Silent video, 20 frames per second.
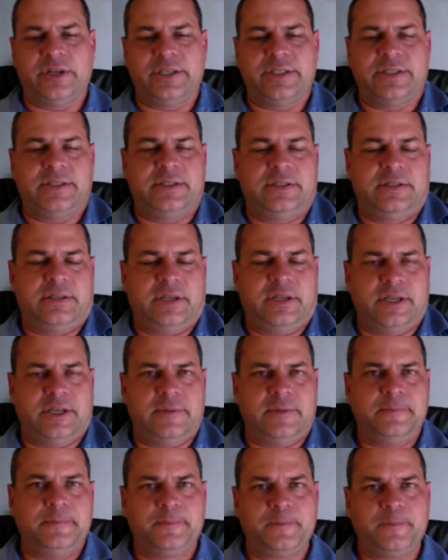as
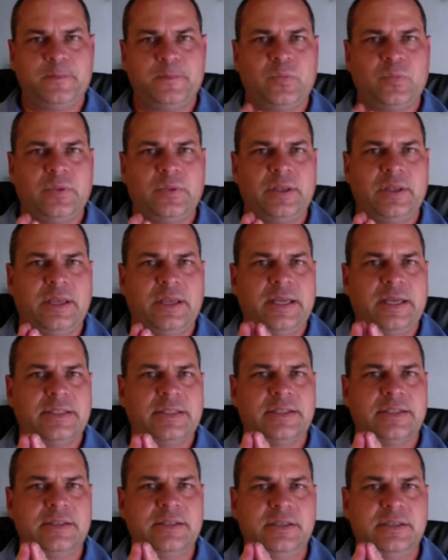
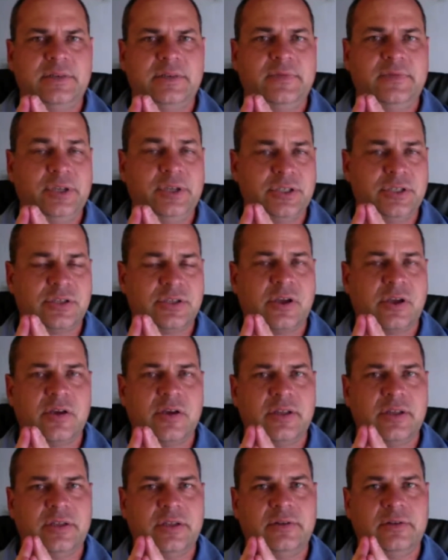the fridges
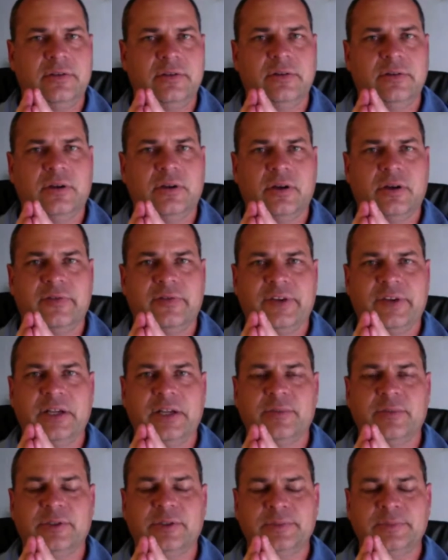go that are
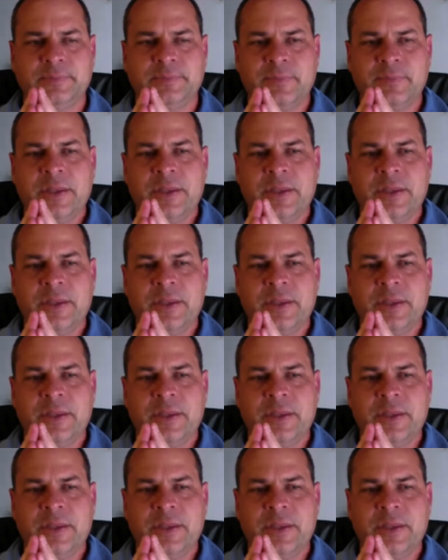available.